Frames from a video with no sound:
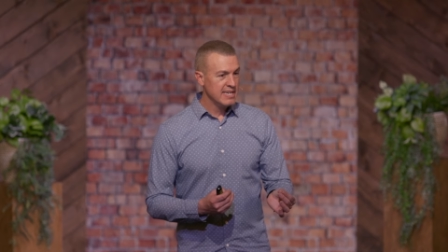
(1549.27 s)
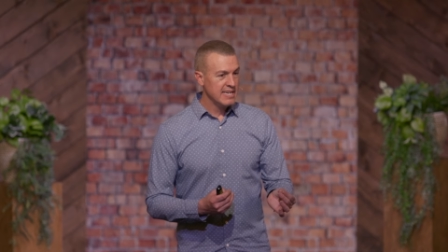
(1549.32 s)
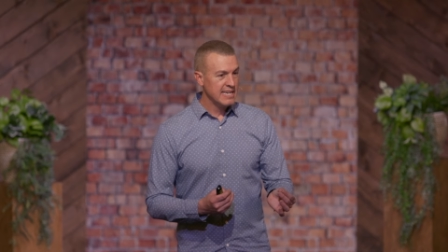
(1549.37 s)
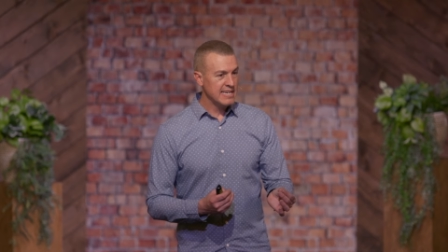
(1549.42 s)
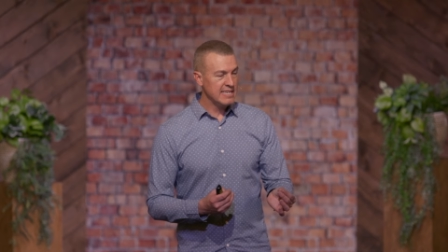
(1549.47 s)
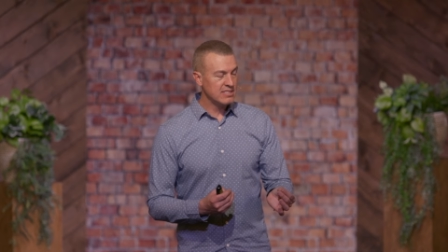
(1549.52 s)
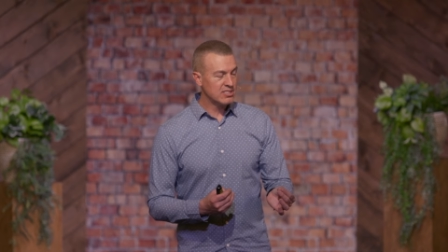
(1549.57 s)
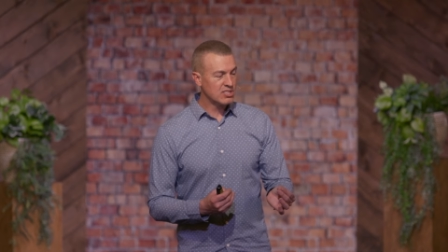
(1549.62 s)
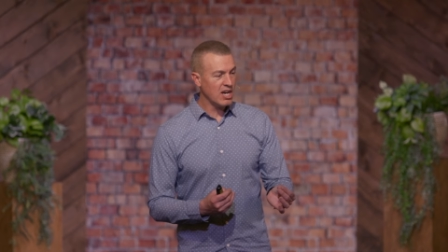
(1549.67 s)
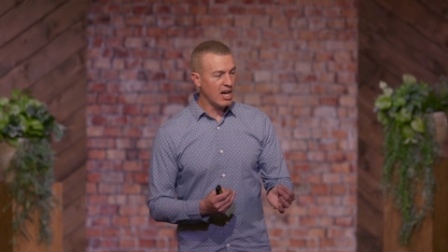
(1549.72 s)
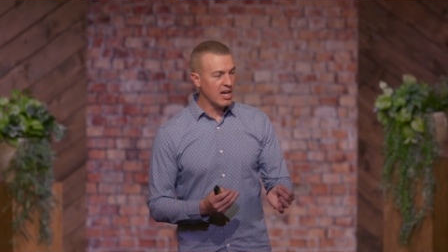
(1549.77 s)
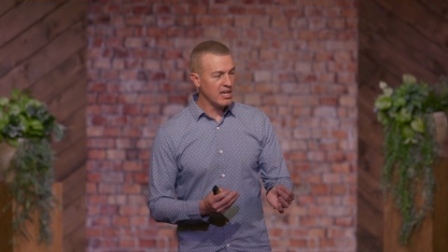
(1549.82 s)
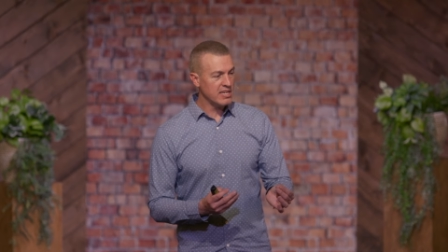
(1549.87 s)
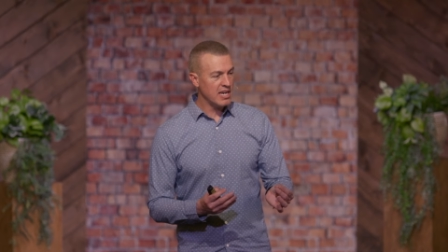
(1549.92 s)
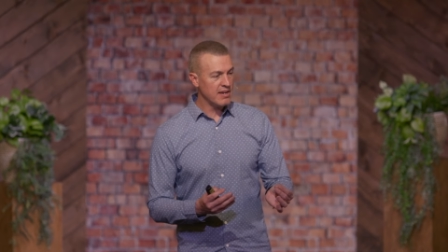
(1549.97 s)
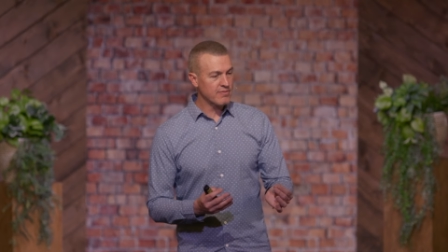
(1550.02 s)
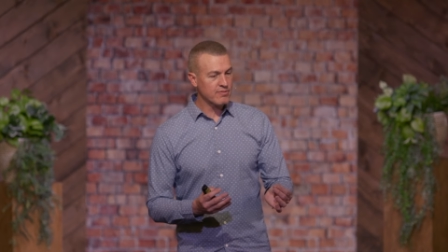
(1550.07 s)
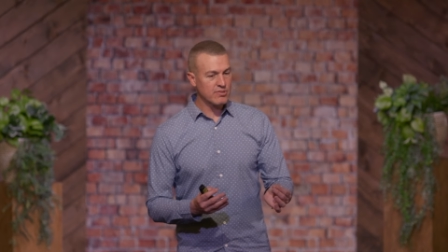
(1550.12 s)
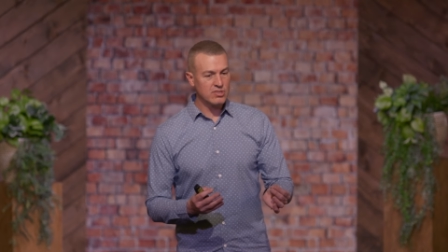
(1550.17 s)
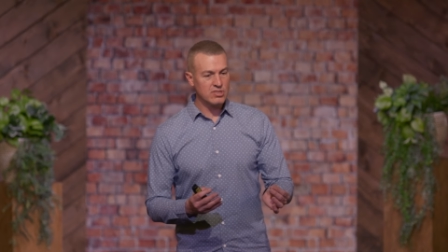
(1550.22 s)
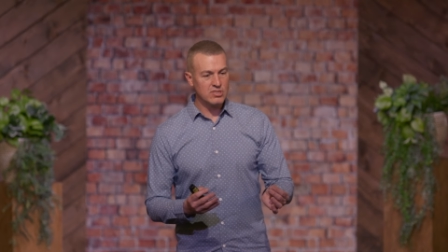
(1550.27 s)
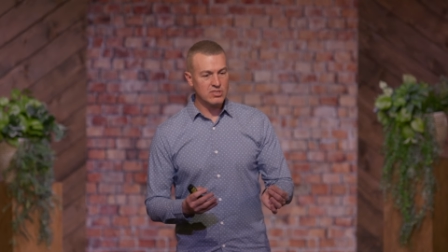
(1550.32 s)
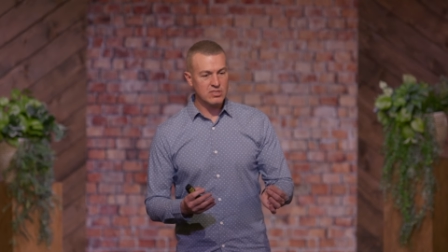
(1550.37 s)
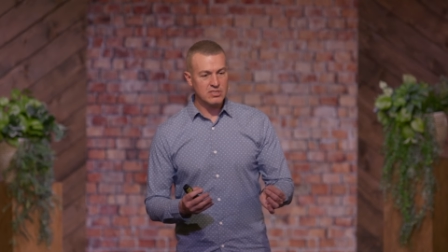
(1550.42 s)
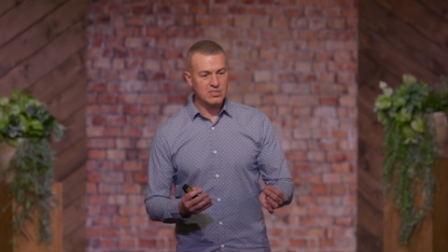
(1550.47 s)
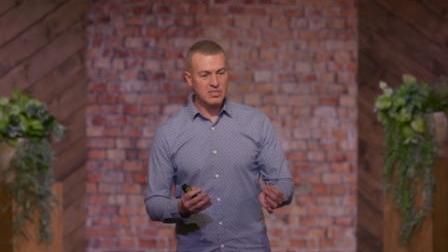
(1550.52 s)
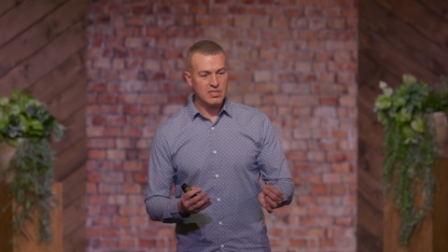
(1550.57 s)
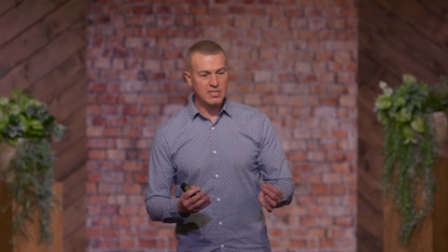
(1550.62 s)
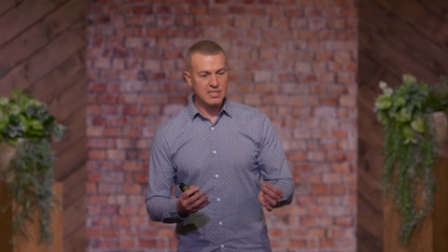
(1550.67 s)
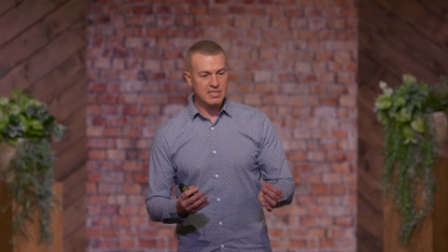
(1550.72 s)
Is God never in,
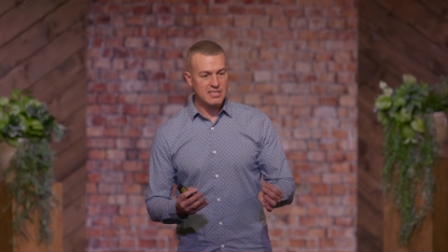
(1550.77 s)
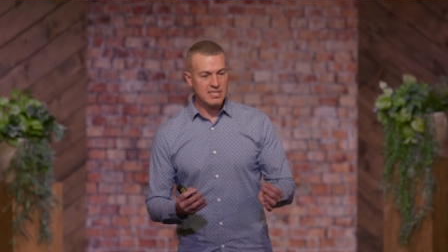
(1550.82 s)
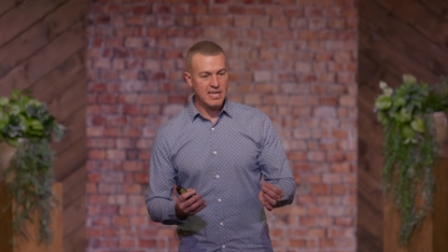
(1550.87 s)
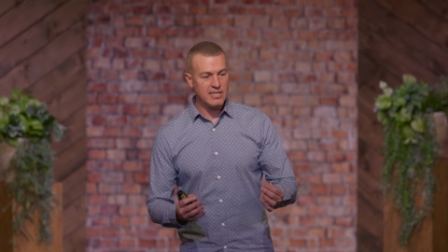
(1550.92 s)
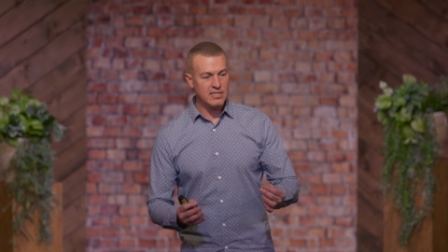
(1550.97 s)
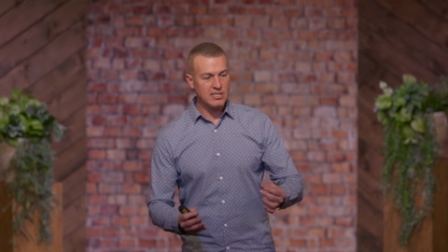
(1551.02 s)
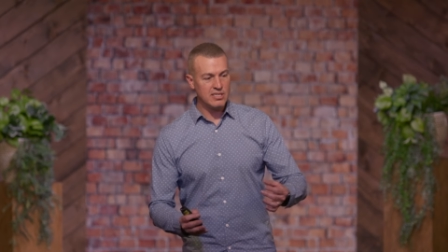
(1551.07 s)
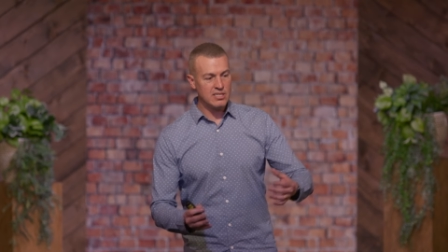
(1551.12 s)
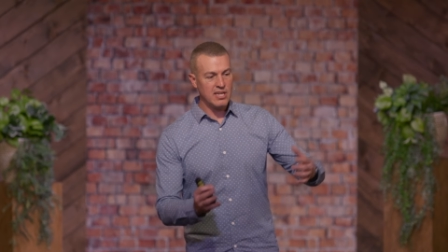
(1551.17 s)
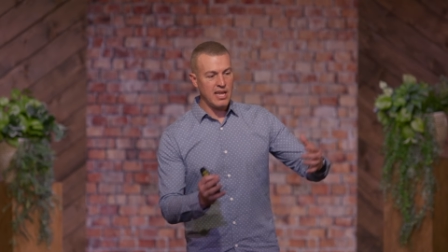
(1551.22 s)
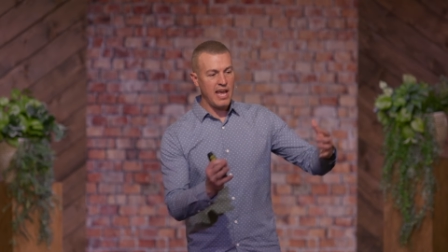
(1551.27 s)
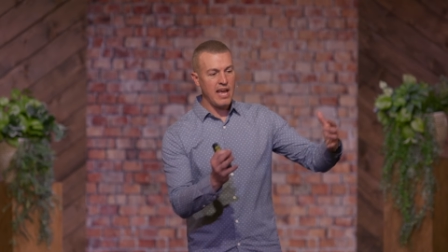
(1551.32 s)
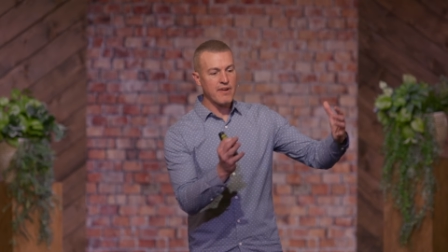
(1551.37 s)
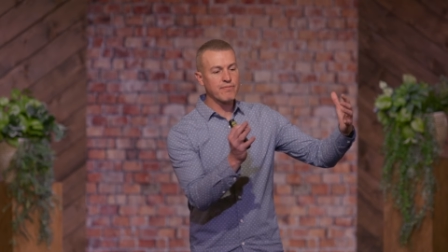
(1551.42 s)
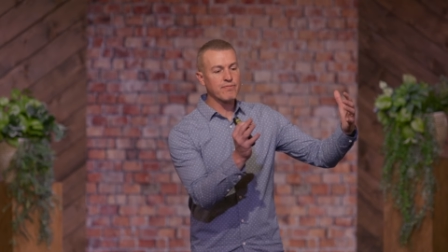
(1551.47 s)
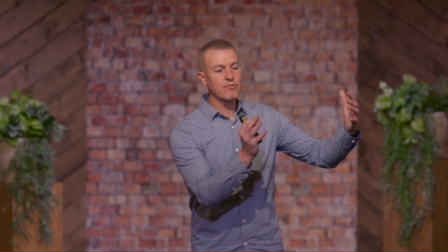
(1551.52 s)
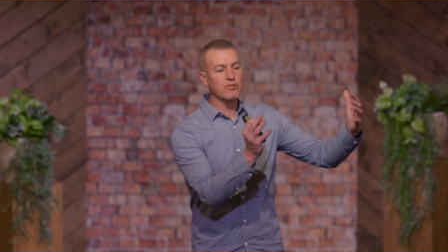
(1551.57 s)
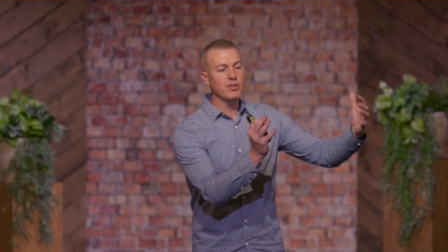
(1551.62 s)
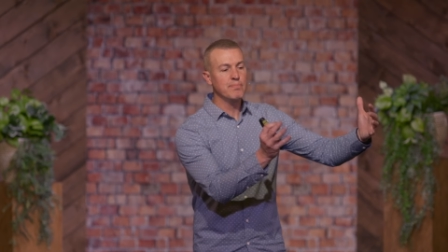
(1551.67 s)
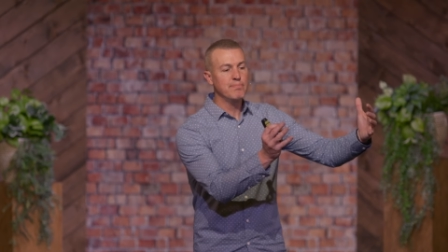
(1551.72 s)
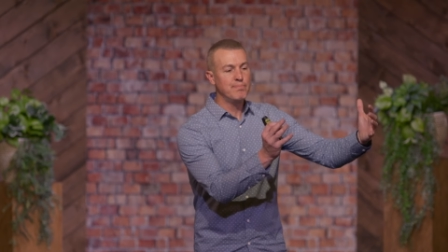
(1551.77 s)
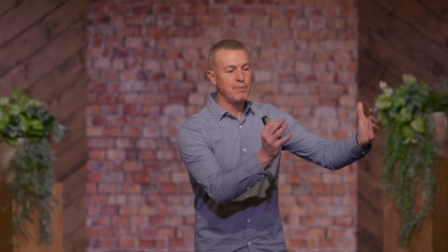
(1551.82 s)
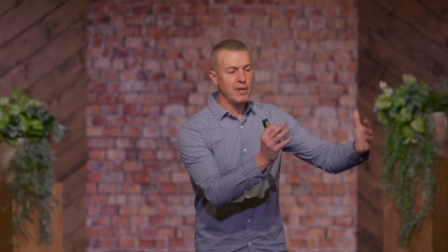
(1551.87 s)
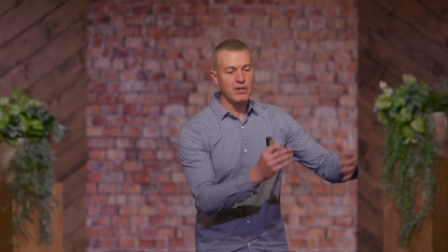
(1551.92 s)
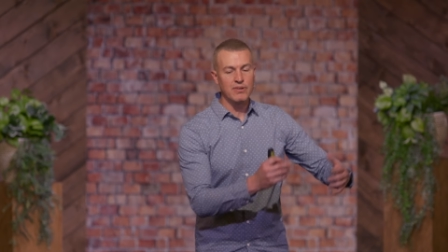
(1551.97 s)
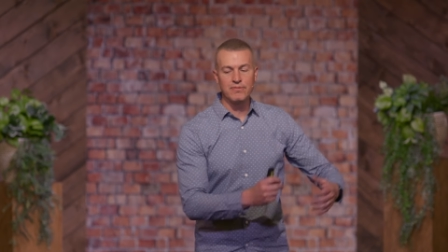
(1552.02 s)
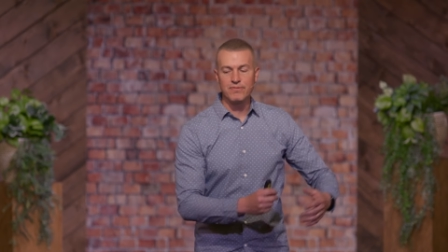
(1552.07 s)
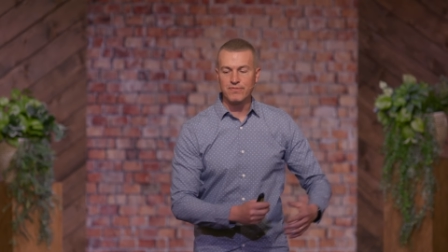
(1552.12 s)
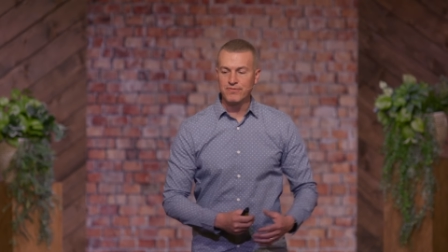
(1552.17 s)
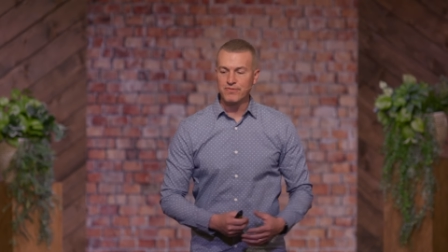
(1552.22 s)
intended every bit
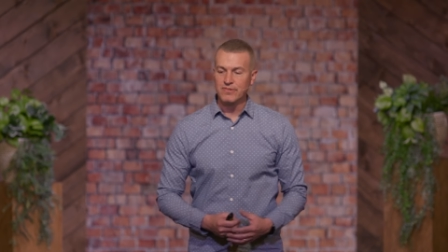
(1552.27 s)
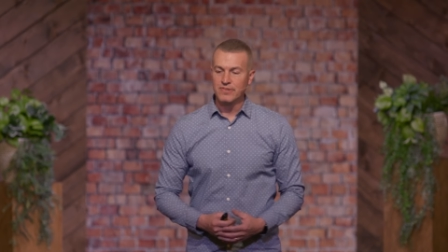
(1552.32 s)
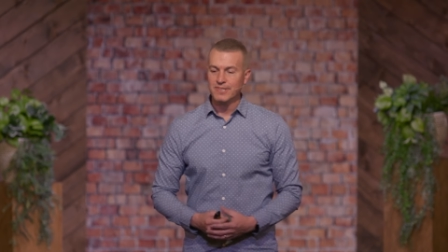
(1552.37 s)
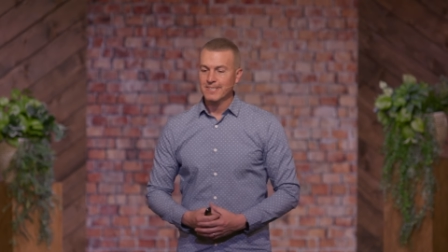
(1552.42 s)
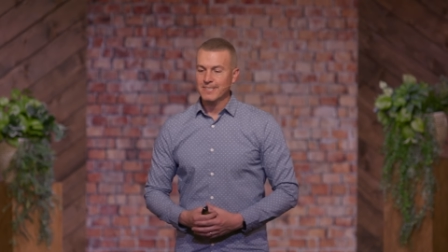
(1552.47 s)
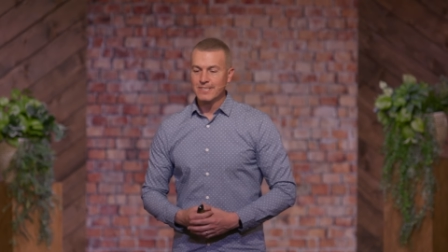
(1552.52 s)
of